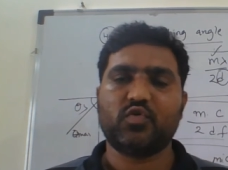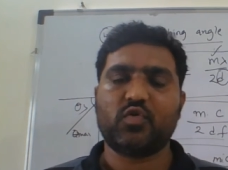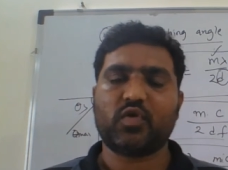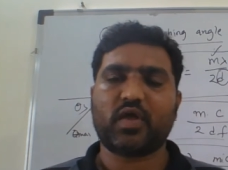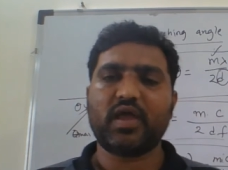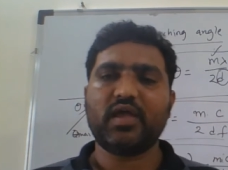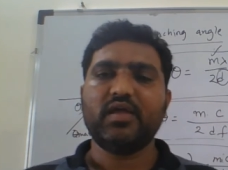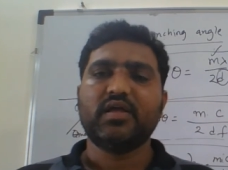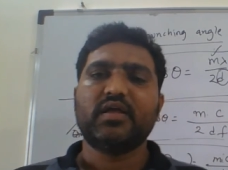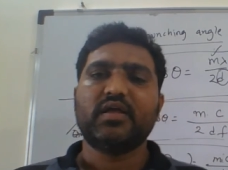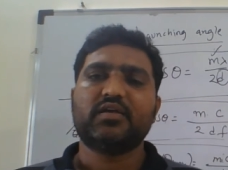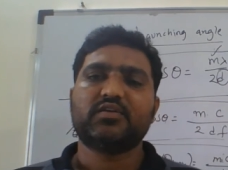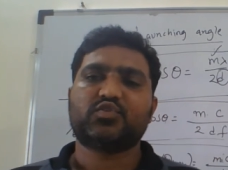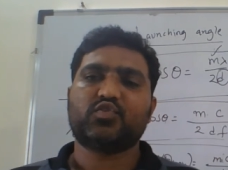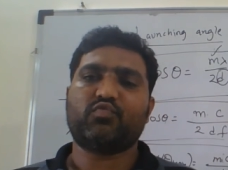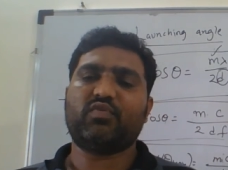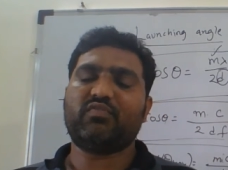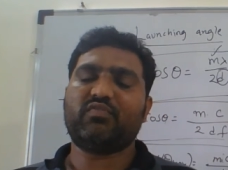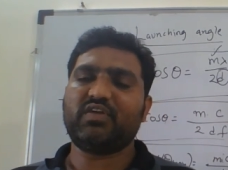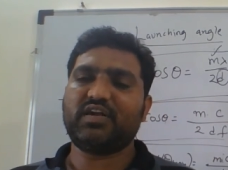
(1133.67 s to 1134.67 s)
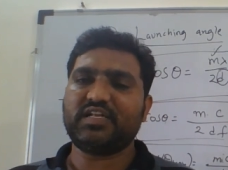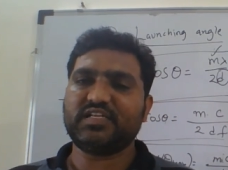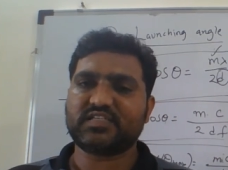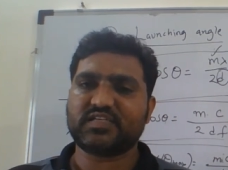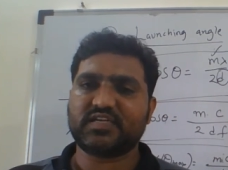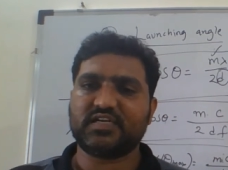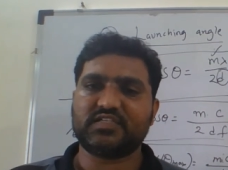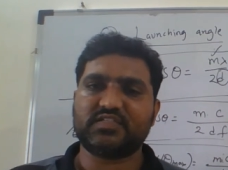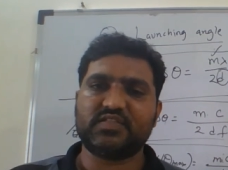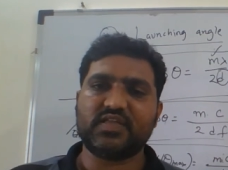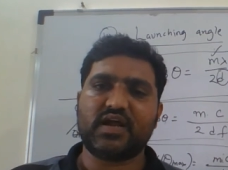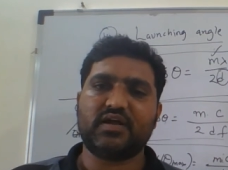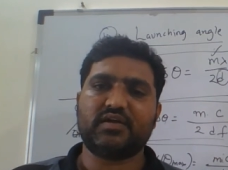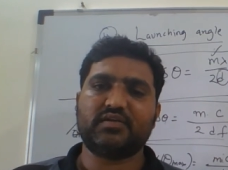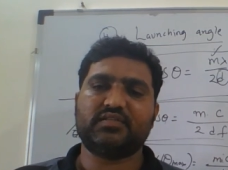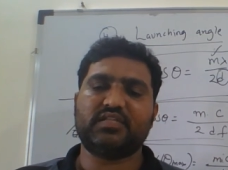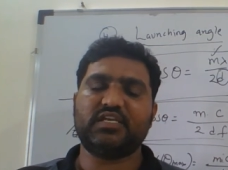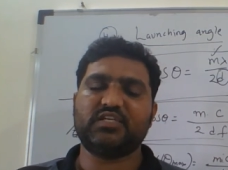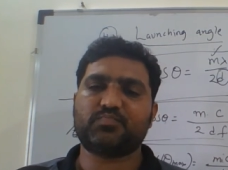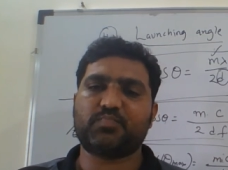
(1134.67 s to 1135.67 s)
Okay, so we will discuss that
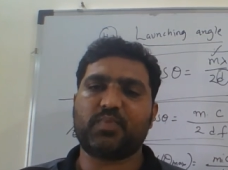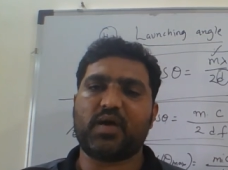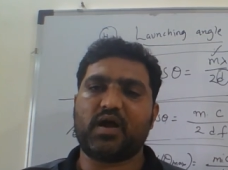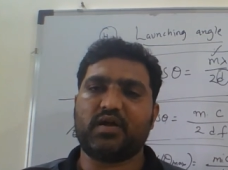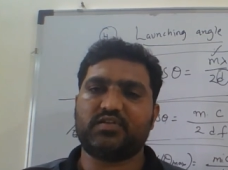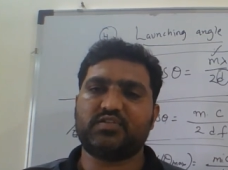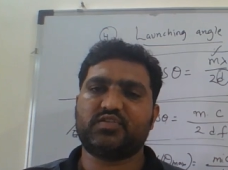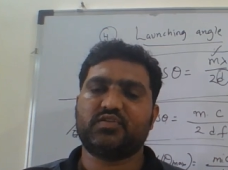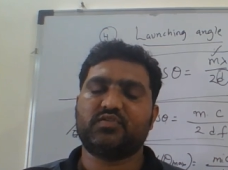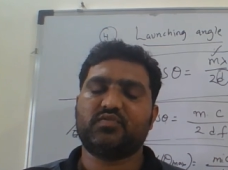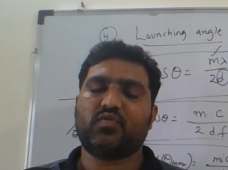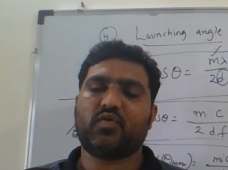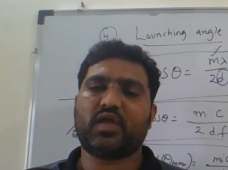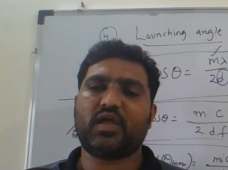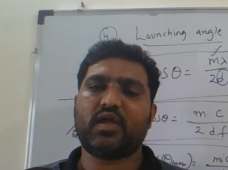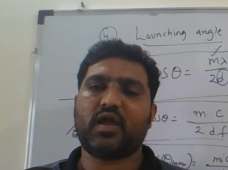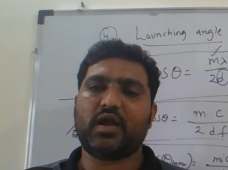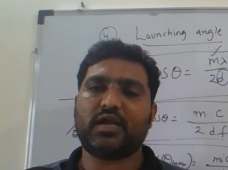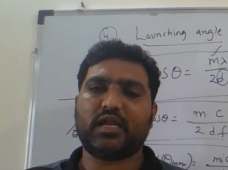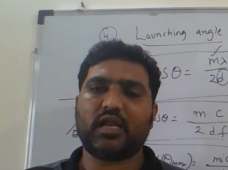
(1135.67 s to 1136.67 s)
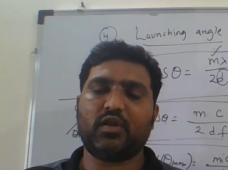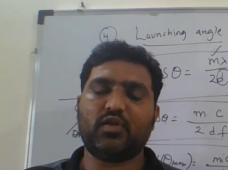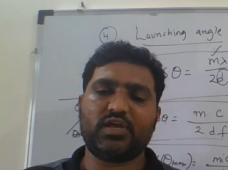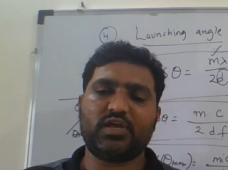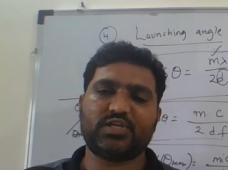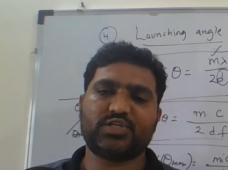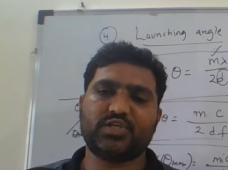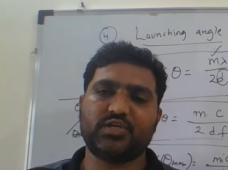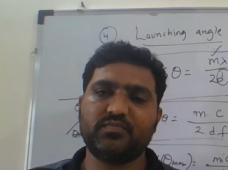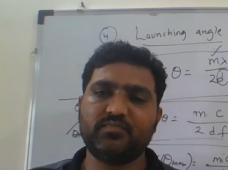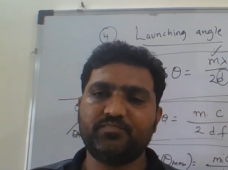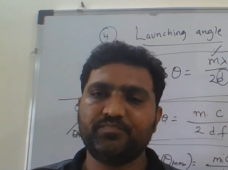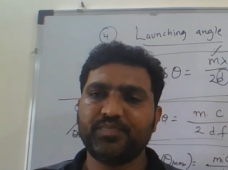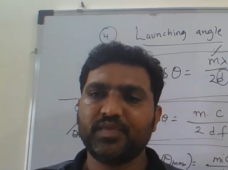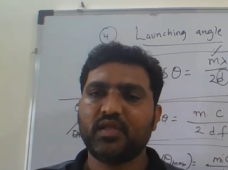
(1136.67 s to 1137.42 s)
these parts. Okay, attenuation,